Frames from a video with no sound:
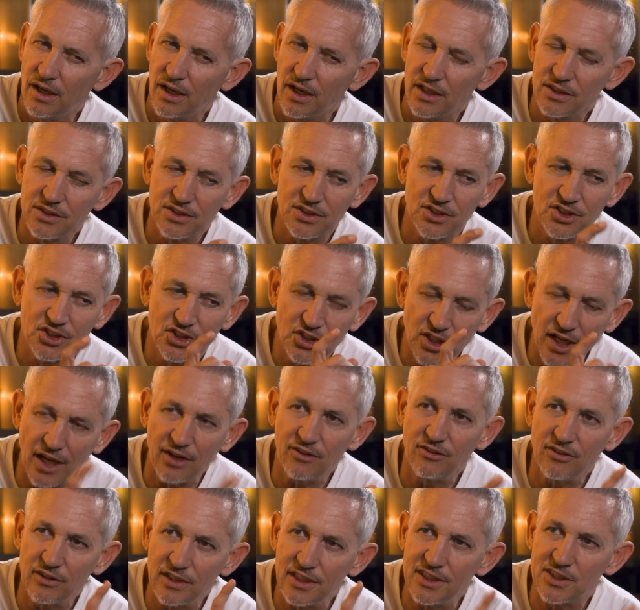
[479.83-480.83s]
And
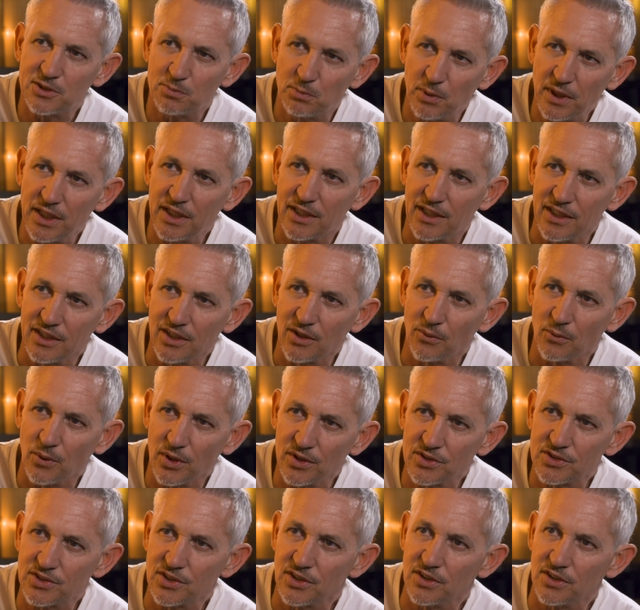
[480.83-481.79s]
generally speaking, the ones